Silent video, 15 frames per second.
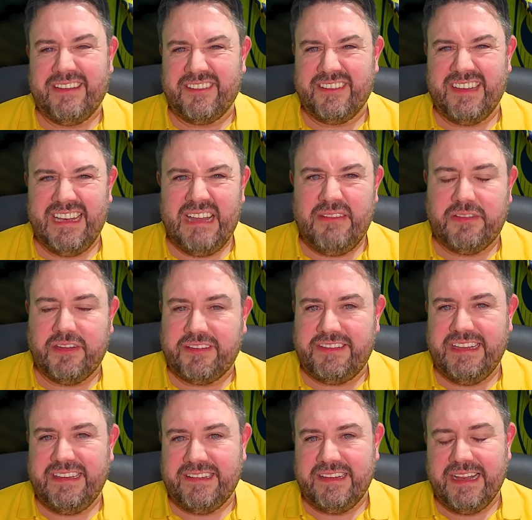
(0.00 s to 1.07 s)
It just leaves our
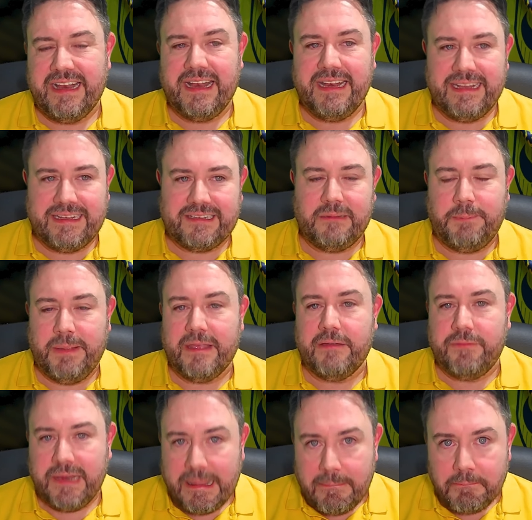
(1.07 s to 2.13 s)
season in a little bit
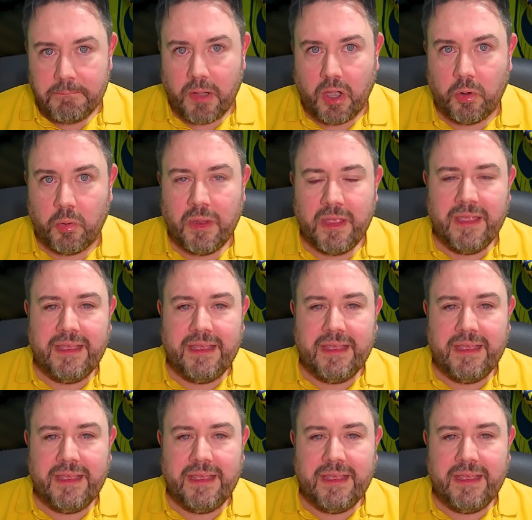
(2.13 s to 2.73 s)
of limbo